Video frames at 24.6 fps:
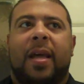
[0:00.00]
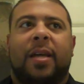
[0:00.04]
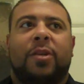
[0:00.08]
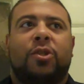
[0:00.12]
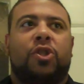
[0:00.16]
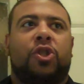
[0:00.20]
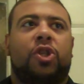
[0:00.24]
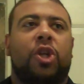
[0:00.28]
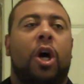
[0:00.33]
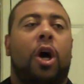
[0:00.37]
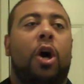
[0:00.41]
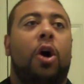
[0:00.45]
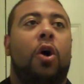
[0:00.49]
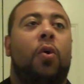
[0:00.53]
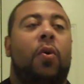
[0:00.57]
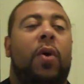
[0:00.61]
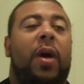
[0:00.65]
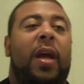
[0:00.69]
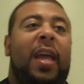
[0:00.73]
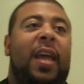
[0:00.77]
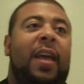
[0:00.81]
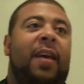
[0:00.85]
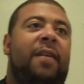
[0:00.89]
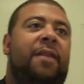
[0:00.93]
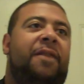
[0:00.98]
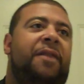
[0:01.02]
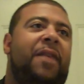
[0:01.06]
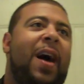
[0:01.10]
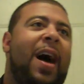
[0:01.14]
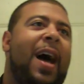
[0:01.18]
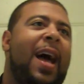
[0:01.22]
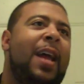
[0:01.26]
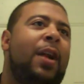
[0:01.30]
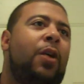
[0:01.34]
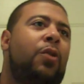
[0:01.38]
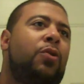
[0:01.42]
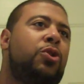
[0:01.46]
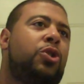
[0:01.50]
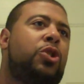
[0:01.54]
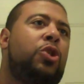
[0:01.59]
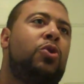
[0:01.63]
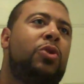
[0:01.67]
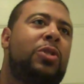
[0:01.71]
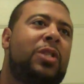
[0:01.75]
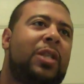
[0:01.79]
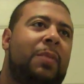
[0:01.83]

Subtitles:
So if I don't do